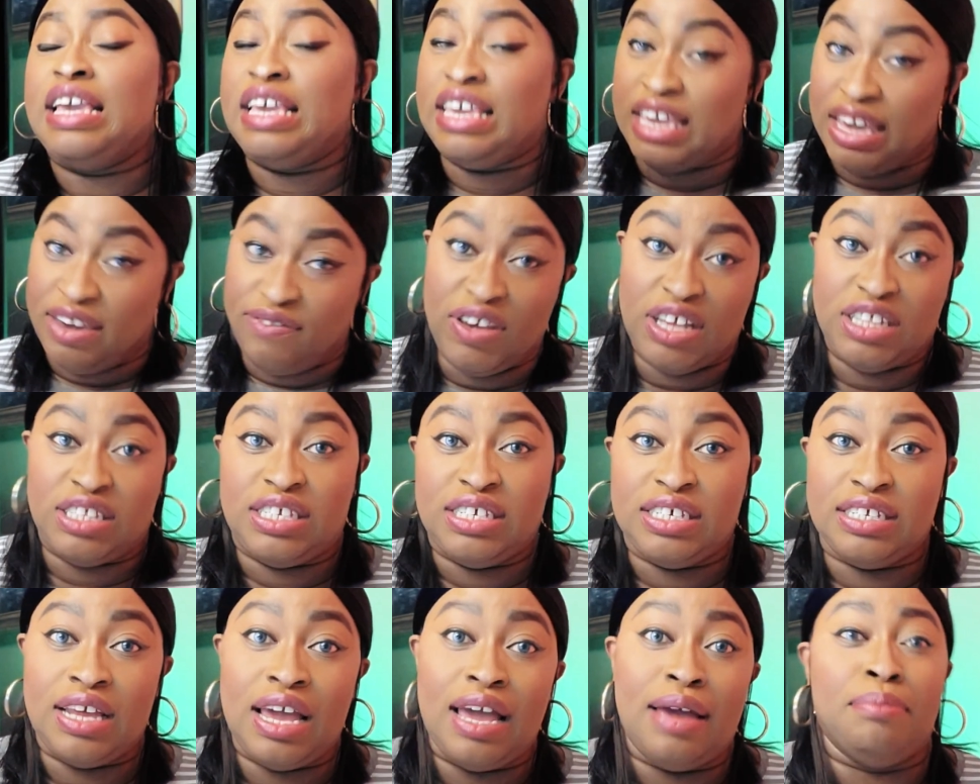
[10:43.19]
Give it
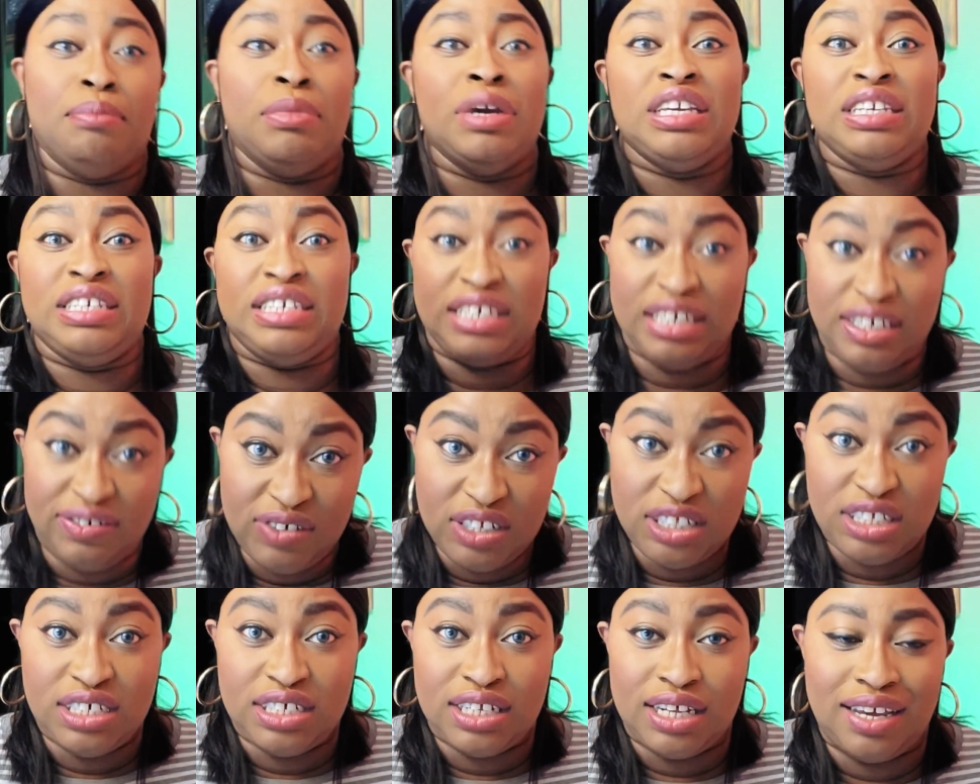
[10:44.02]
to them. Give
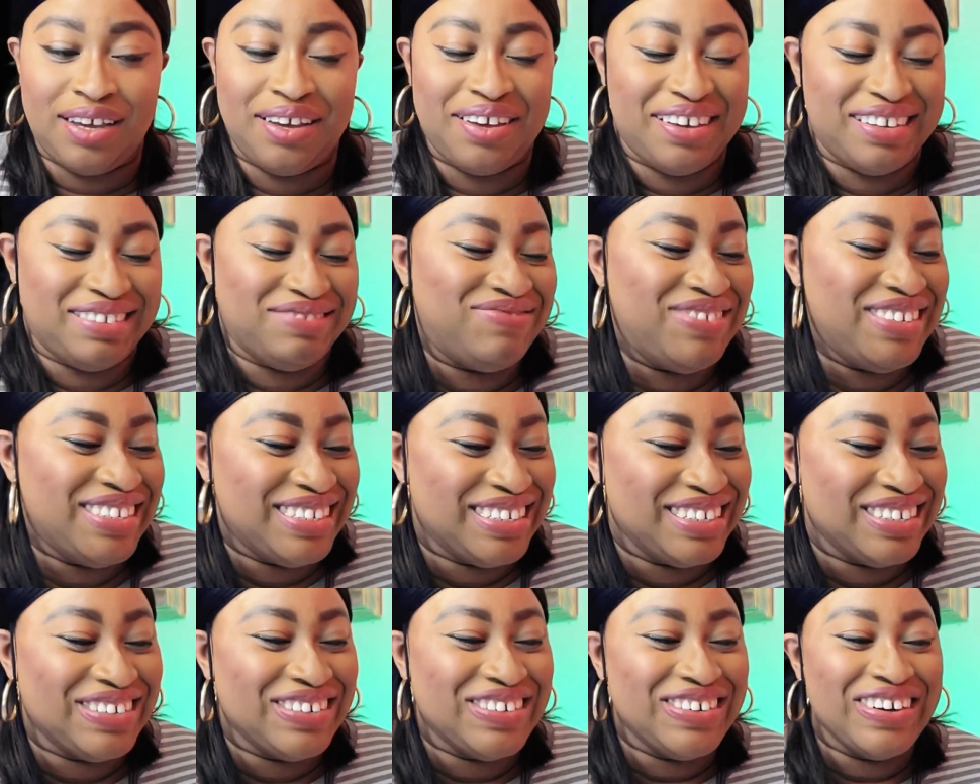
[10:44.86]
it to them, you
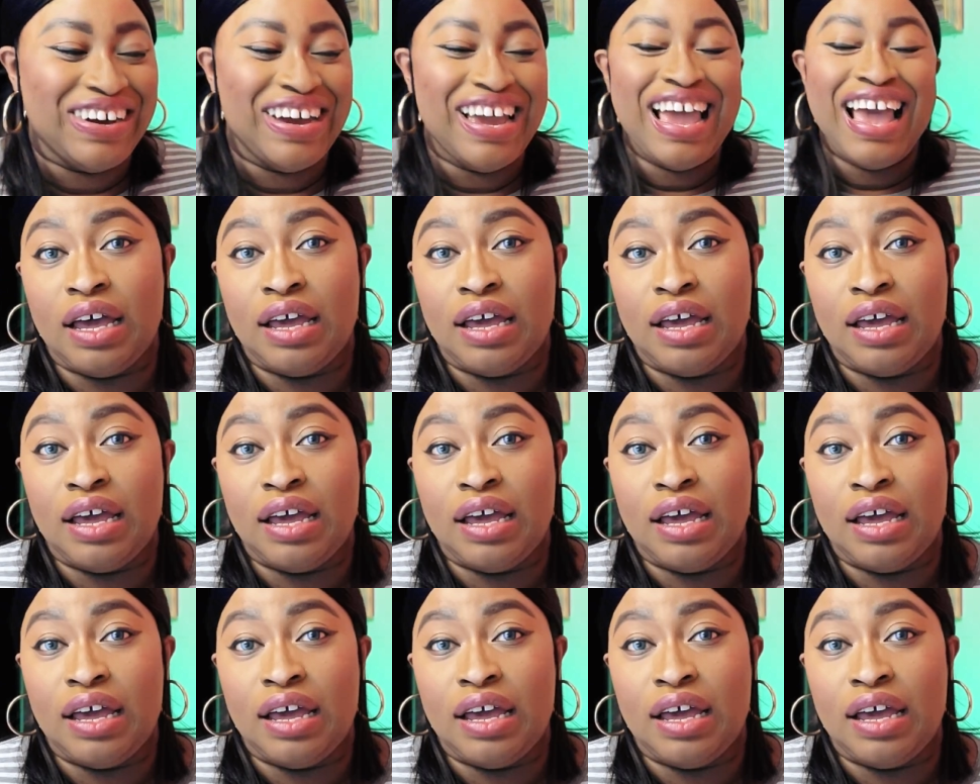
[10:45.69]
know?